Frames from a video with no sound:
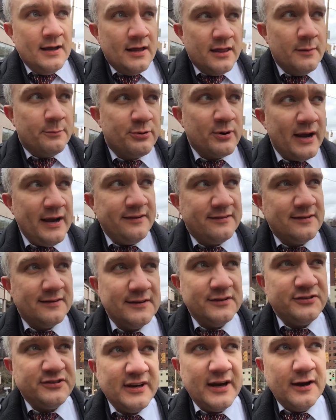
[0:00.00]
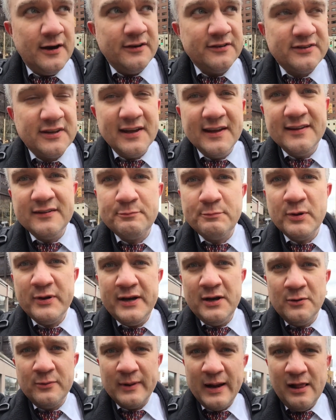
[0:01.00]
The price of the shares is
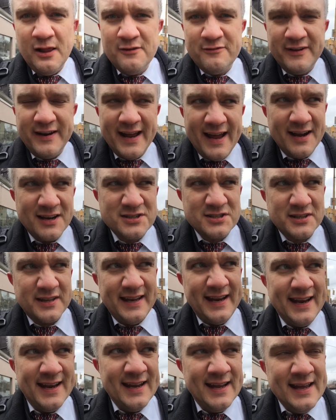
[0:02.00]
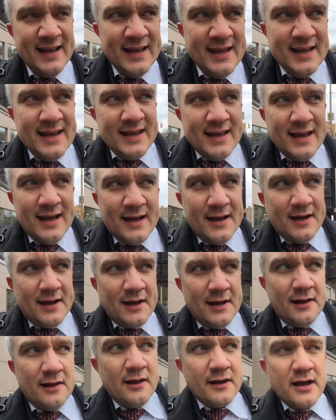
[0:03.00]
pretty irrelevant, actually.
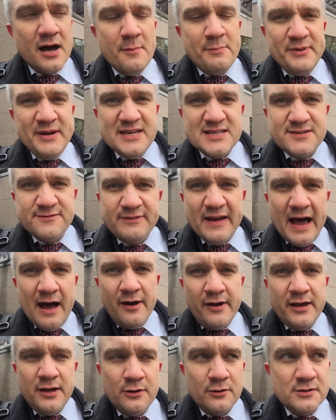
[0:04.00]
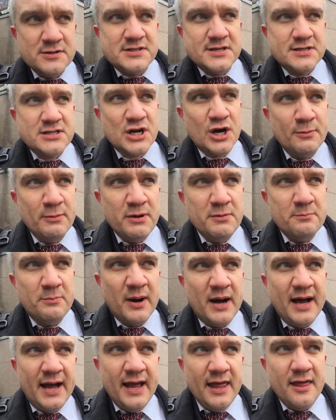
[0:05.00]
A company's value is determined
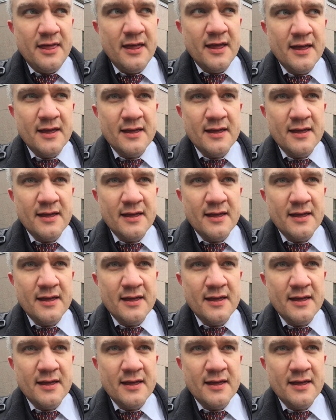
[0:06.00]
by